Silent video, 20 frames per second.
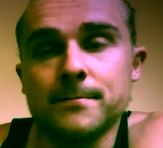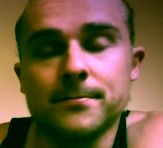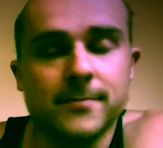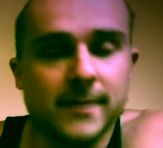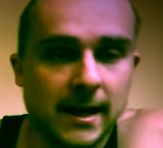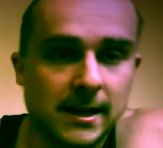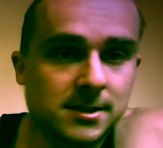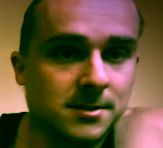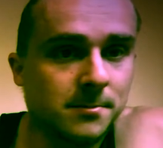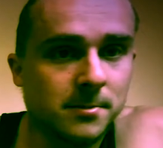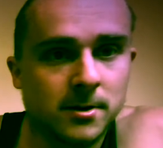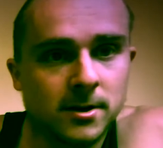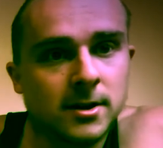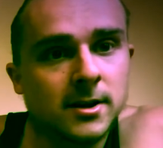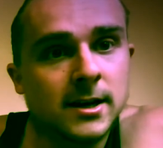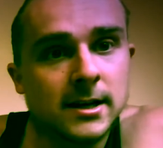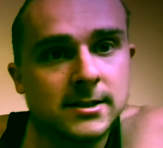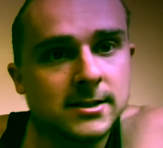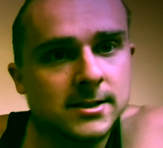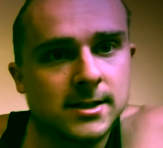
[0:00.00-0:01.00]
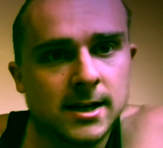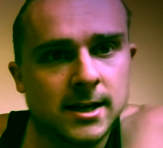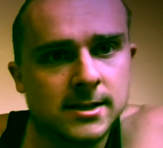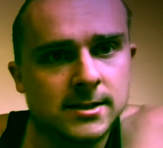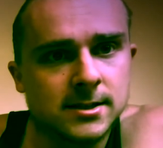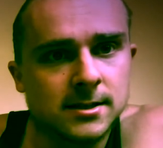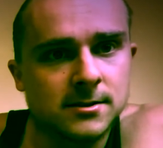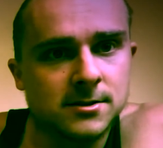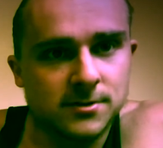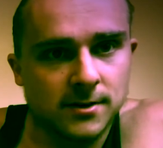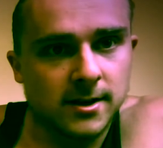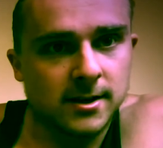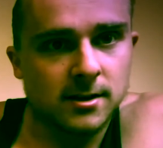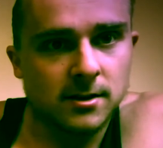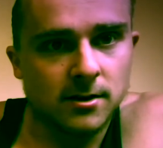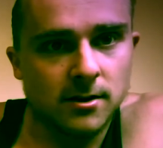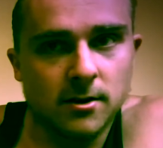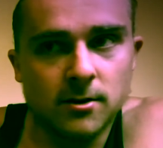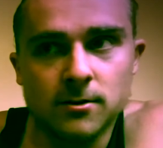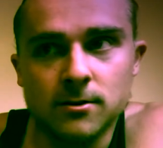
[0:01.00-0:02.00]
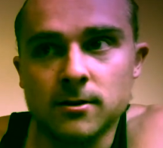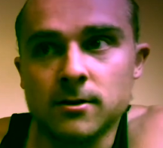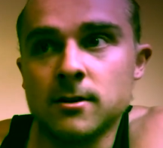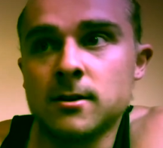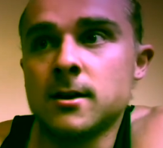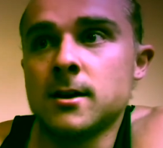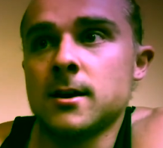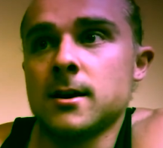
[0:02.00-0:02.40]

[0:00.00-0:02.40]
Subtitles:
that's a pretty good exercise to strengthen your core.